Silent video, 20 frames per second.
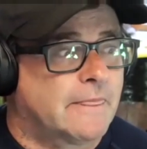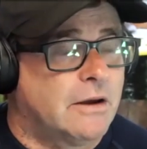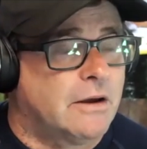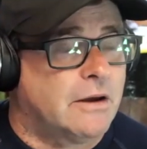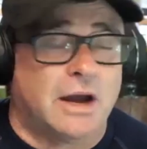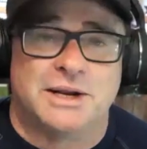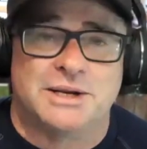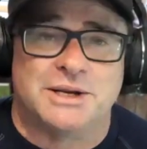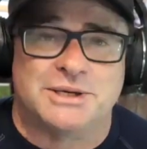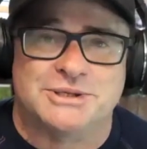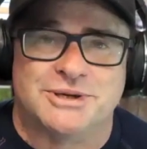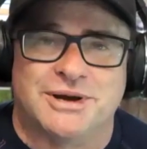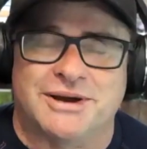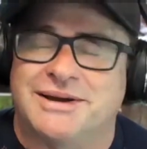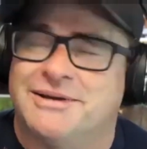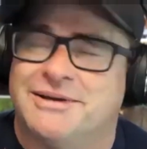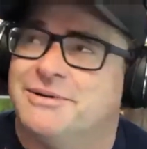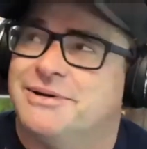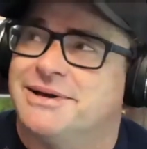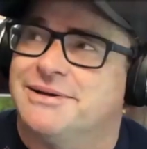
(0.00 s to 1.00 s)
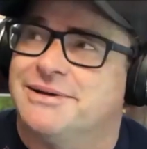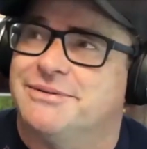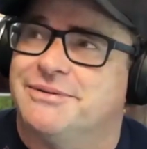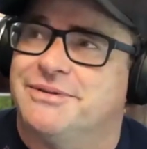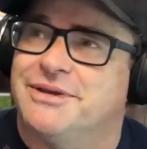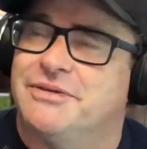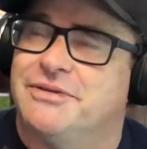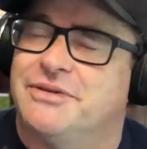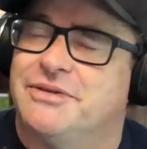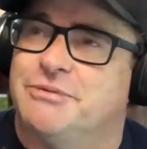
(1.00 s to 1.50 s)
I get excited.
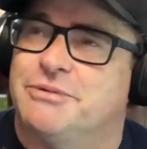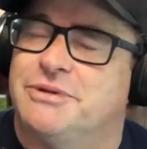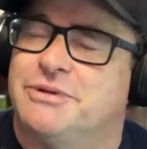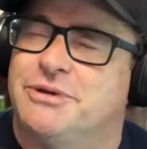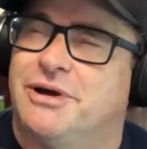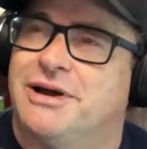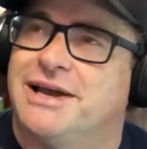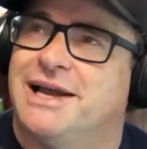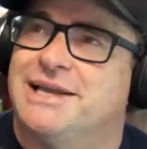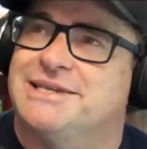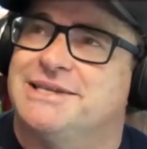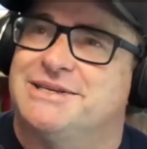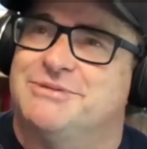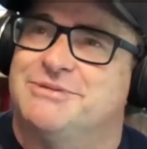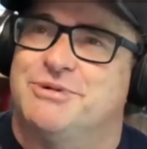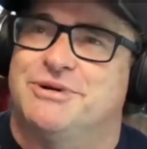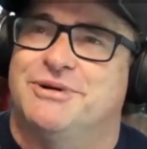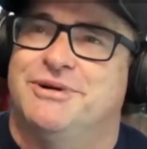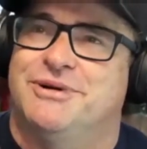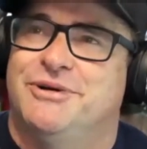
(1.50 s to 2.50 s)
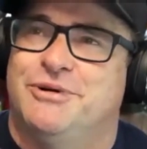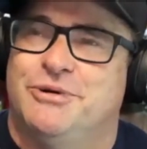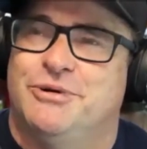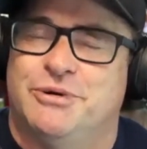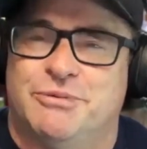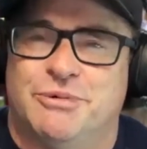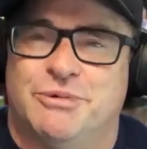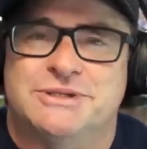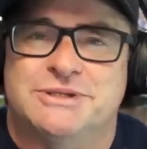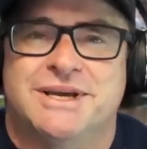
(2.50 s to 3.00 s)
I can't say who
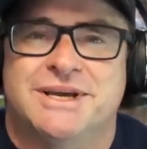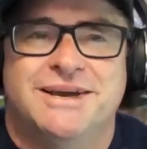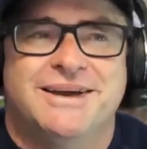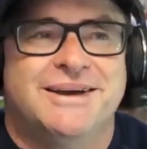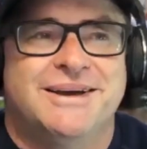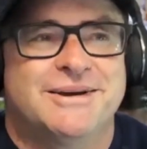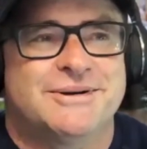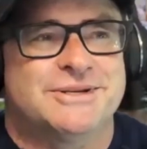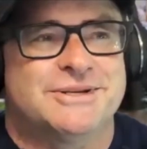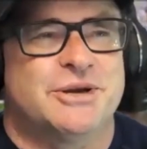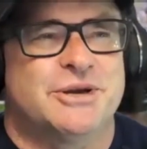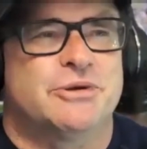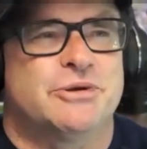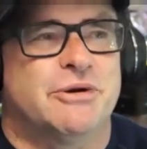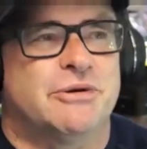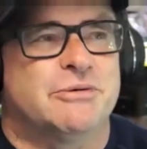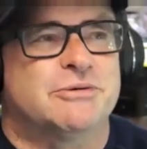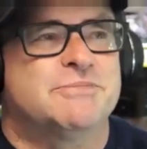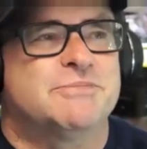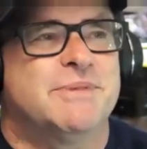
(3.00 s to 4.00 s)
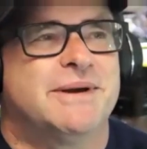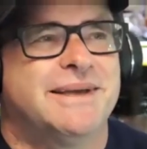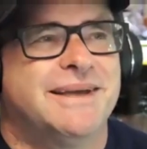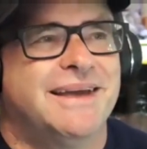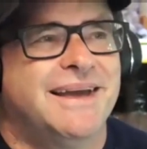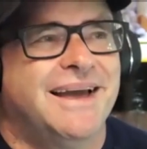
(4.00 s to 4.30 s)
it was, because you'd know it was me.